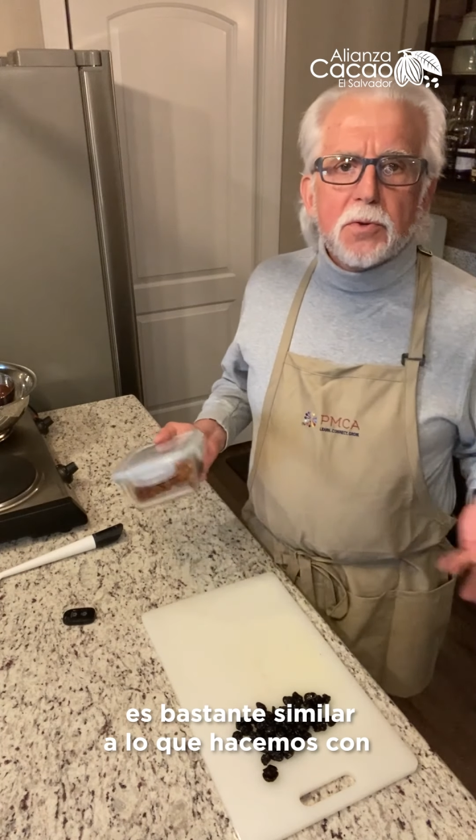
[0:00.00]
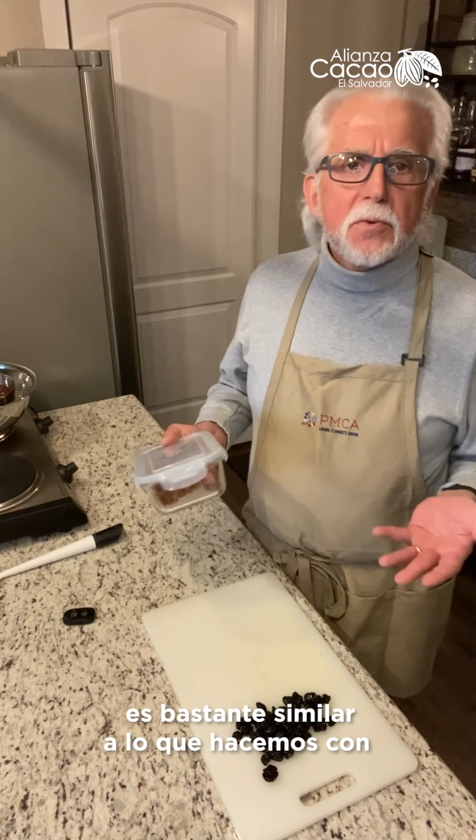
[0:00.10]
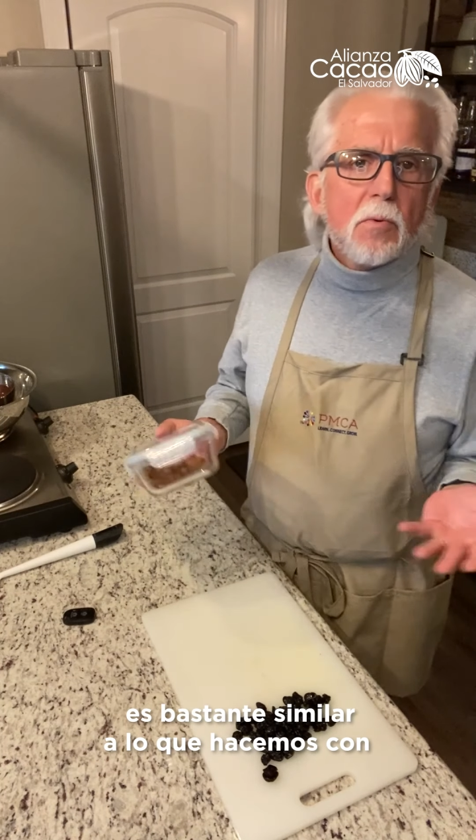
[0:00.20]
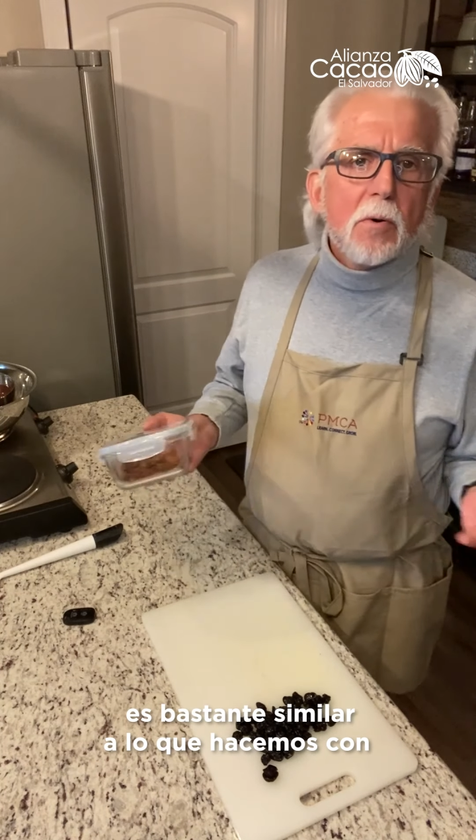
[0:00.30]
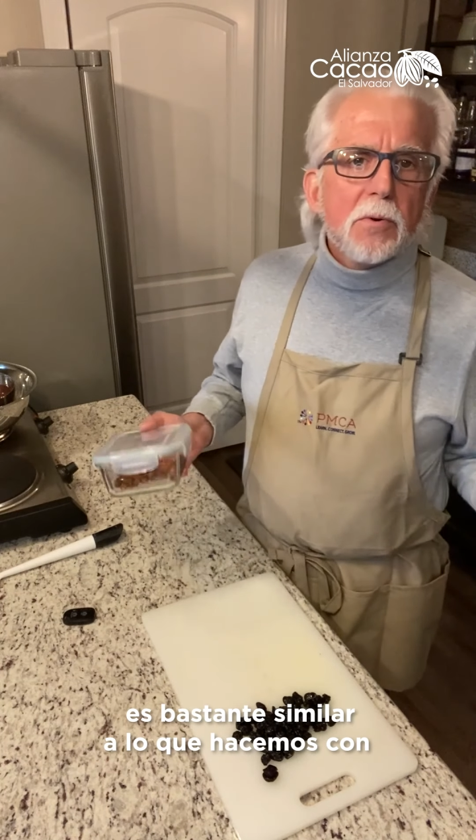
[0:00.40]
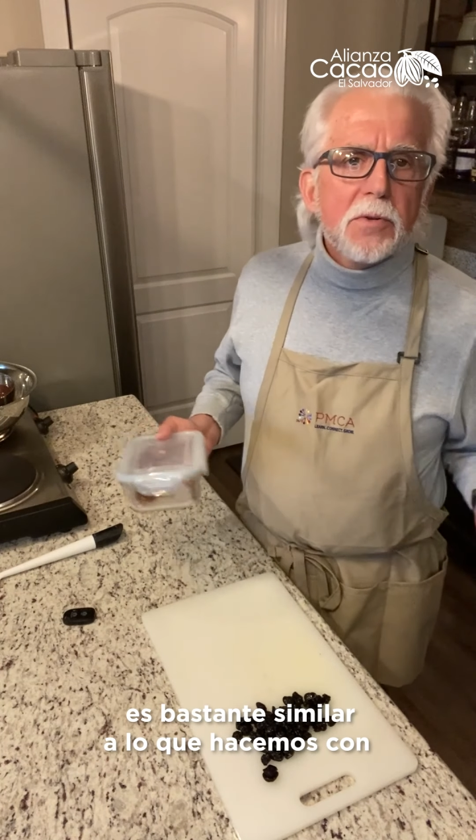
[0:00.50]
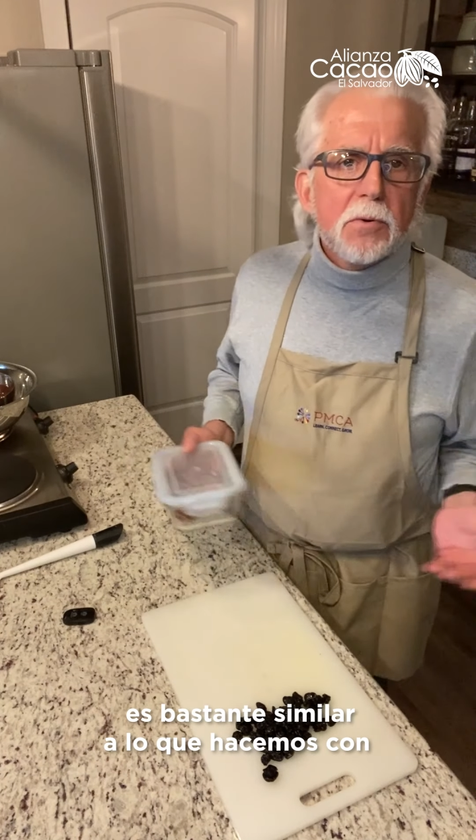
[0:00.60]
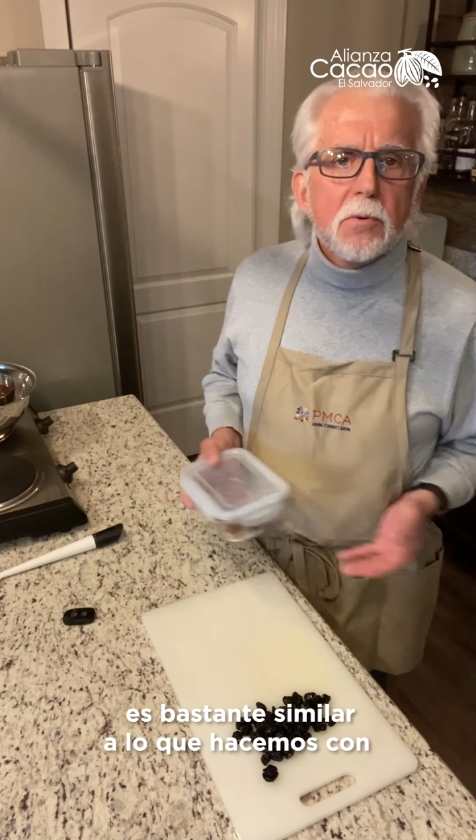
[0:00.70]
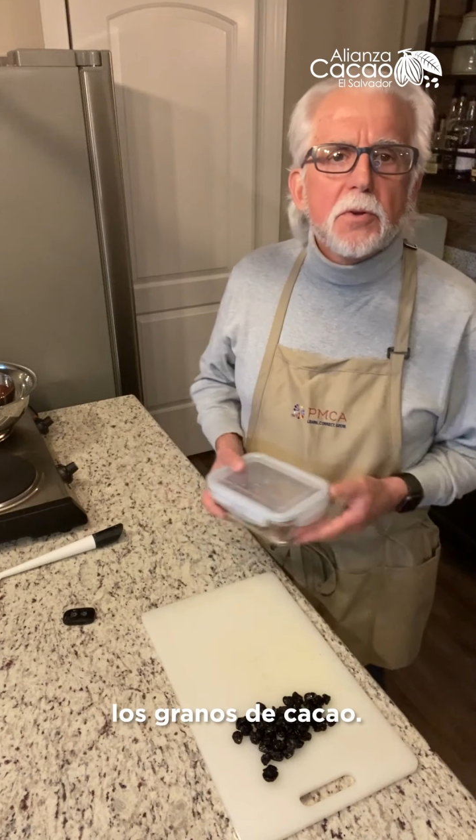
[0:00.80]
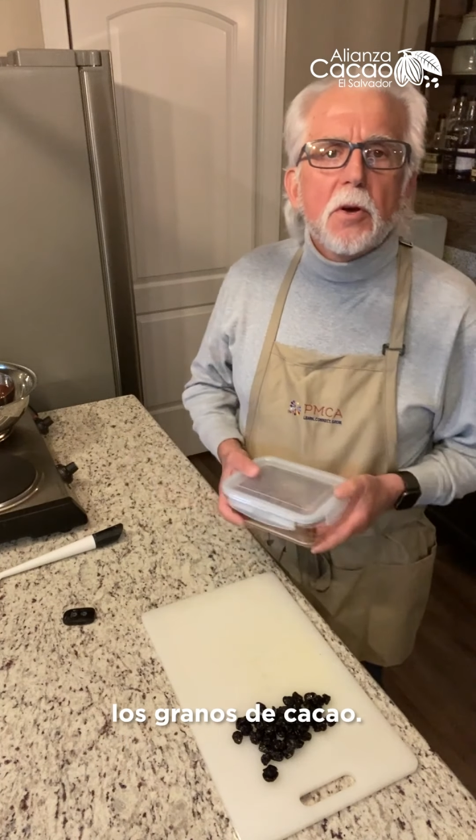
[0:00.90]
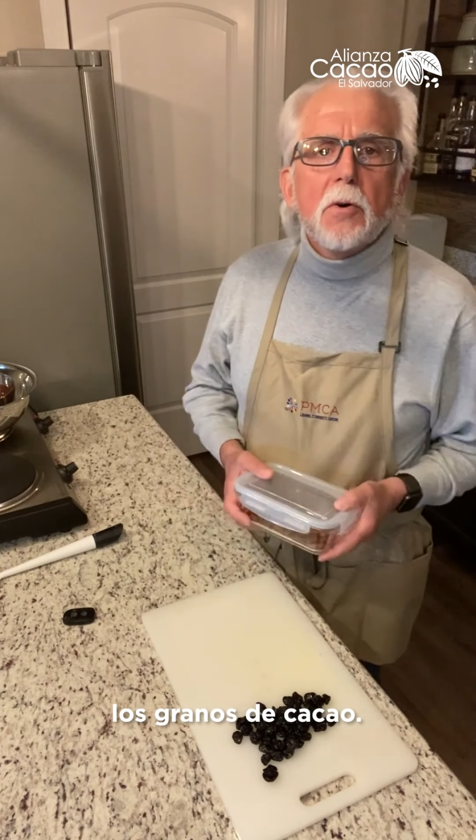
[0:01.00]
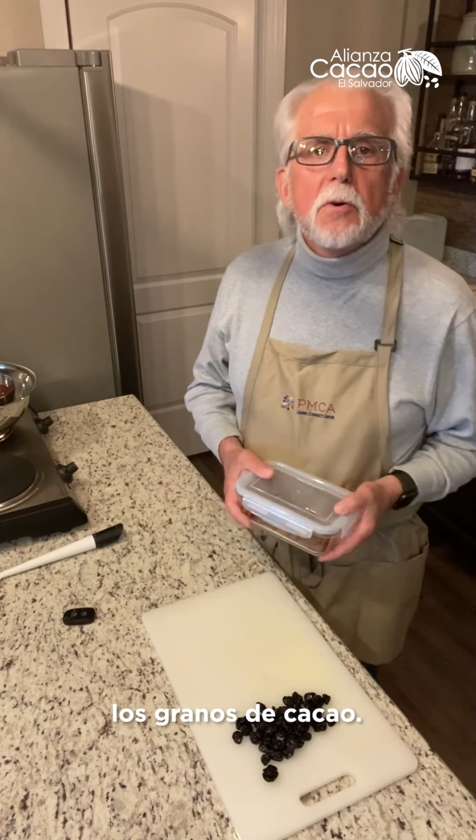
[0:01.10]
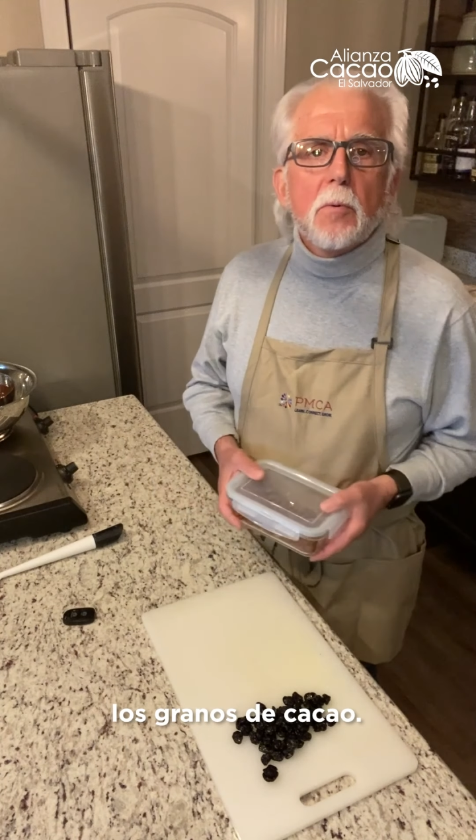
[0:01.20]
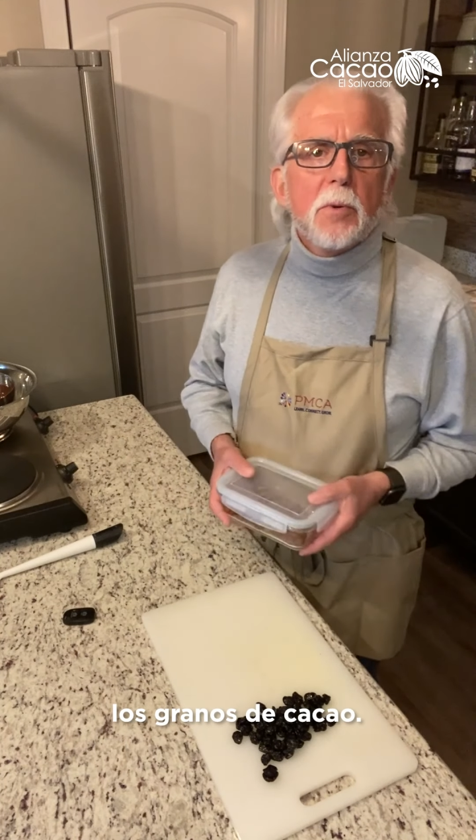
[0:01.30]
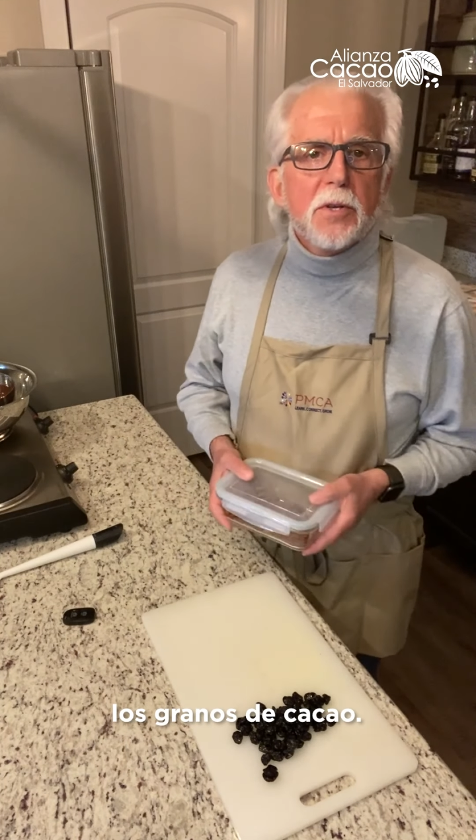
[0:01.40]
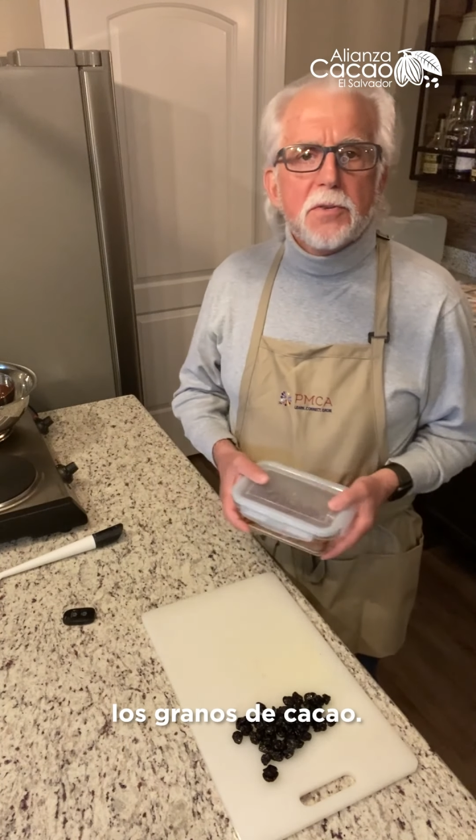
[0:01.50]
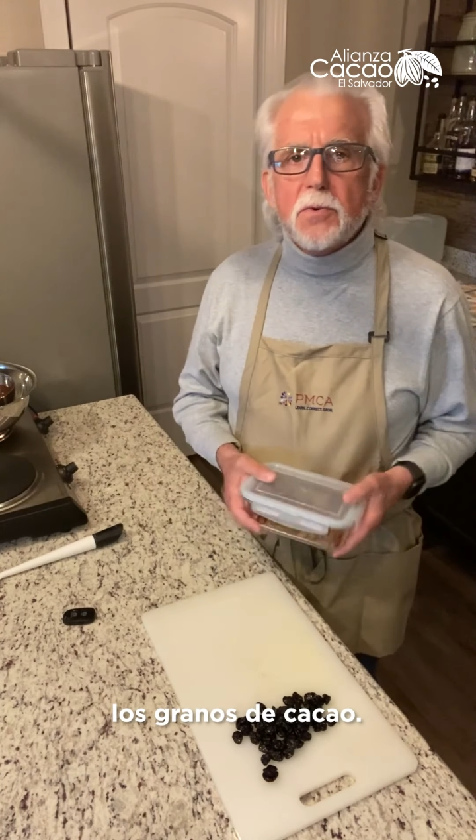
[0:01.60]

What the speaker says: to what we do with cocoa beans.